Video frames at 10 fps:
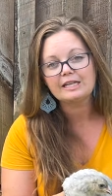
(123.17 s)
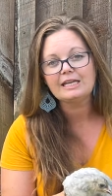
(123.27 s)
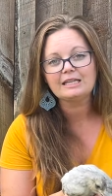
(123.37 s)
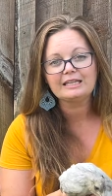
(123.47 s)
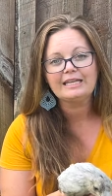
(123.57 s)

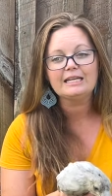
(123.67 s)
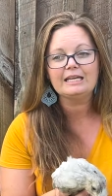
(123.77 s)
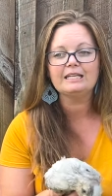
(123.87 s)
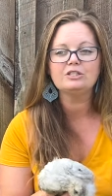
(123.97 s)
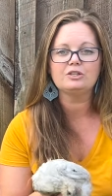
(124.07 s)
can leak
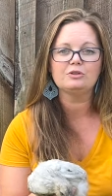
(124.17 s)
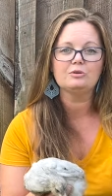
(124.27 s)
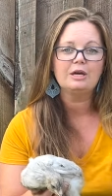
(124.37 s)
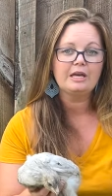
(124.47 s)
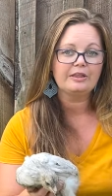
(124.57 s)
into
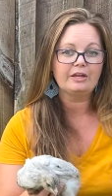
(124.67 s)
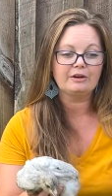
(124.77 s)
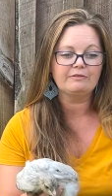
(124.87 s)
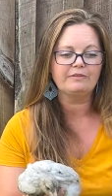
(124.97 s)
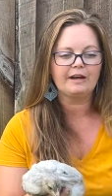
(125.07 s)
their
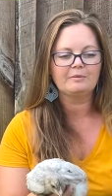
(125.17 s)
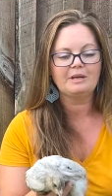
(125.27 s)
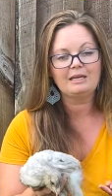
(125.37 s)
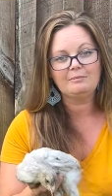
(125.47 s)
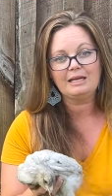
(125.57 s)
environment
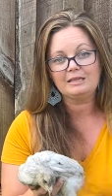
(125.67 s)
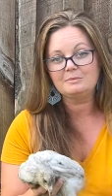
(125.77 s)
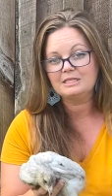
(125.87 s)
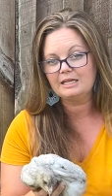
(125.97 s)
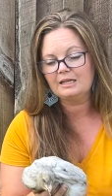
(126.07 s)
and make them
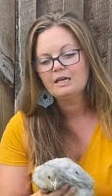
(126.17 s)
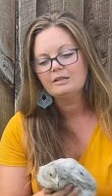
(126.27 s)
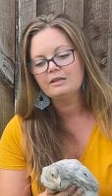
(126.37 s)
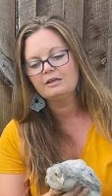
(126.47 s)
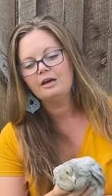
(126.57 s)
sick.
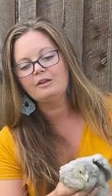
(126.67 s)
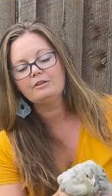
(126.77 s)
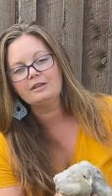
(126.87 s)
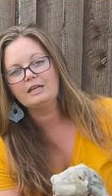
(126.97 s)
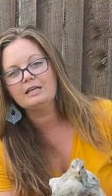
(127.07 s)
The other
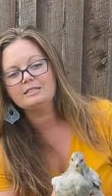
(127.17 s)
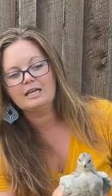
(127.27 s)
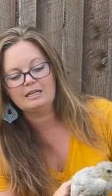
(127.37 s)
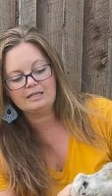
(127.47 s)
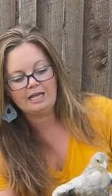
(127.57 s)
thing is
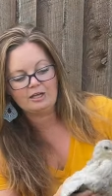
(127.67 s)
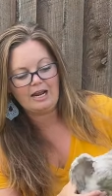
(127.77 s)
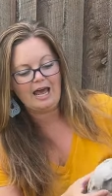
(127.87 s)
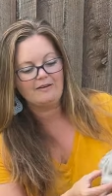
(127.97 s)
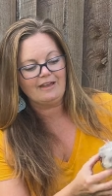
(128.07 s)
that they could
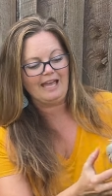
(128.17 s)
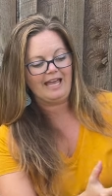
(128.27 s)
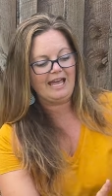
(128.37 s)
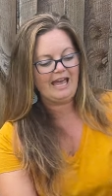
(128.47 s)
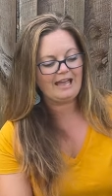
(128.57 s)
have
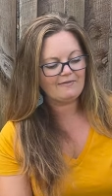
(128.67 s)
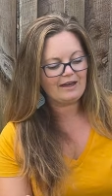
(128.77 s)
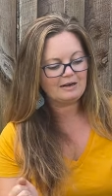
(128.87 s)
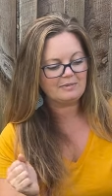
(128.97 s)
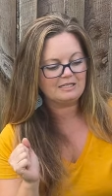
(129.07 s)
a
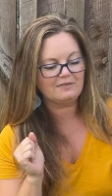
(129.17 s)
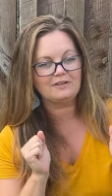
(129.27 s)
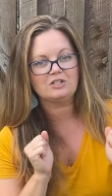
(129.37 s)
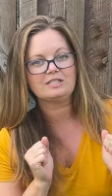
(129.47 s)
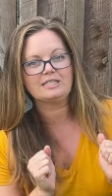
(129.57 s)
vitamin
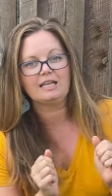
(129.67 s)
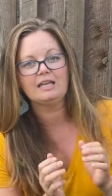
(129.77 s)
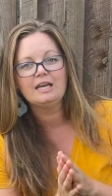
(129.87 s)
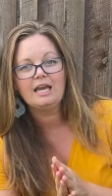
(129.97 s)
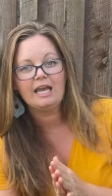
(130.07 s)
deficiency.
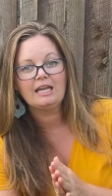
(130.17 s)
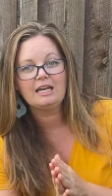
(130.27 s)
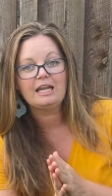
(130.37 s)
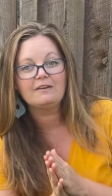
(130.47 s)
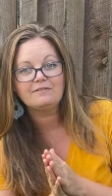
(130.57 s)
And
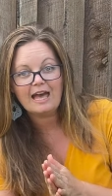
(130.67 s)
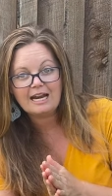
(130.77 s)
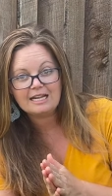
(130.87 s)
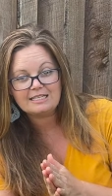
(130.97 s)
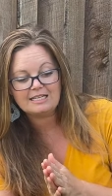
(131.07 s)
if that
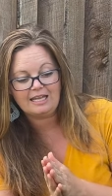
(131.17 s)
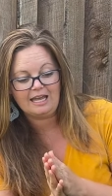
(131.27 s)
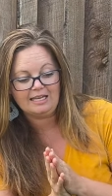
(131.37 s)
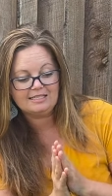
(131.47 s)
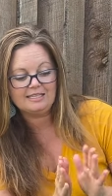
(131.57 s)
is the
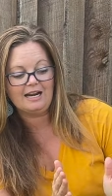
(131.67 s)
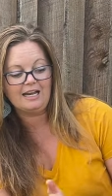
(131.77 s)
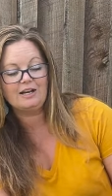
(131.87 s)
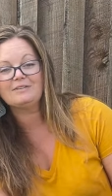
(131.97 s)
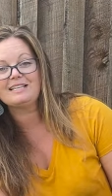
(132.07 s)
case, then I
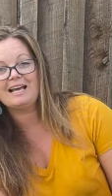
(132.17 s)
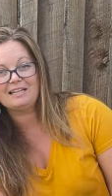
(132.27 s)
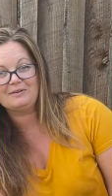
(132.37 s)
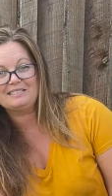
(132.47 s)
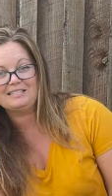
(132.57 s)
know exactly
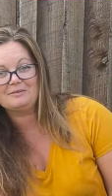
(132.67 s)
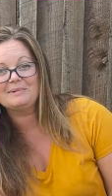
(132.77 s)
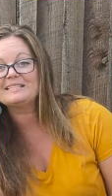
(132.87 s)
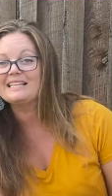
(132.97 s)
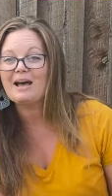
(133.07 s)
what to do
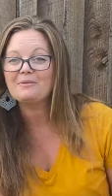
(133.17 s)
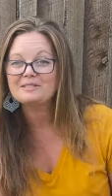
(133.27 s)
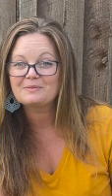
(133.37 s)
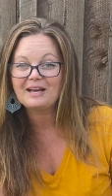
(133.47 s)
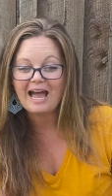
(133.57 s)
because that
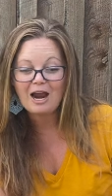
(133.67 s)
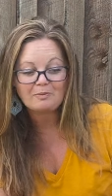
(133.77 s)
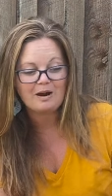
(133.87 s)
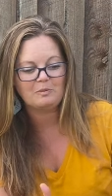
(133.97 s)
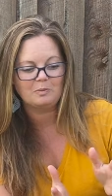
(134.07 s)
was what our
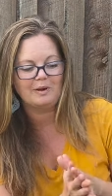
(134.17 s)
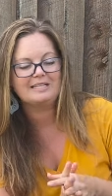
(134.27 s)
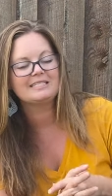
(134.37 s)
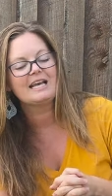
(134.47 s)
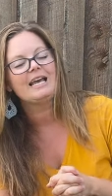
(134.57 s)
problem was.
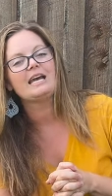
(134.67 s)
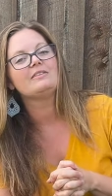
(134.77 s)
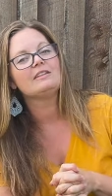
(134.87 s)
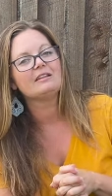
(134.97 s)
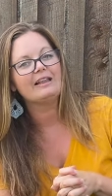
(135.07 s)
And
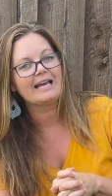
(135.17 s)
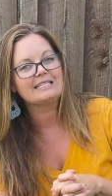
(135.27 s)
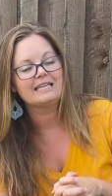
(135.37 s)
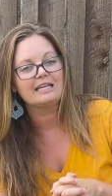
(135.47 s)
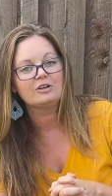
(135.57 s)
then the last
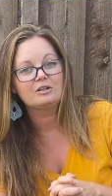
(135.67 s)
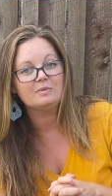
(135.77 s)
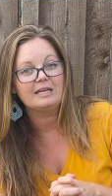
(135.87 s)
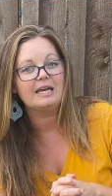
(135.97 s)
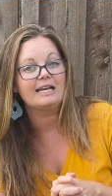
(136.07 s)
thing could
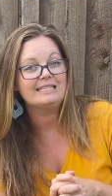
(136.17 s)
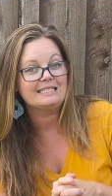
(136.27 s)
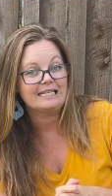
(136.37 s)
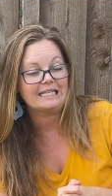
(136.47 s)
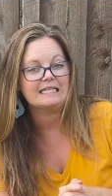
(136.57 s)
be a
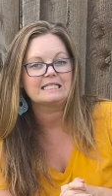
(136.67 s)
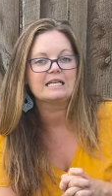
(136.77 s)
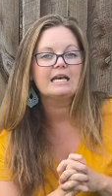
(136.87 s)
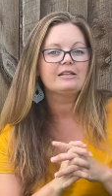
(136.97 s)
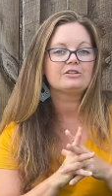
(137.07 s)
sickness.
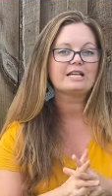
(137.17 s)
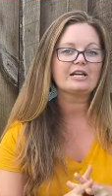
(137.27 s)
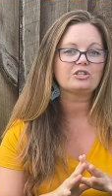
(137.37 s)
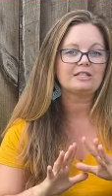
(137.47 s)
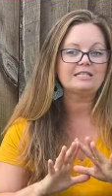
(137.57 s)
There's
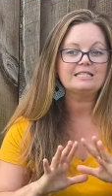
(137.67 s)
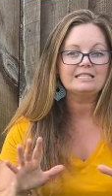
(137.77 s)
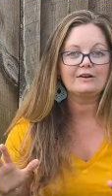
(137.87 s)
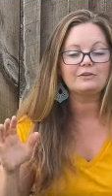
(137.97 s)
actually several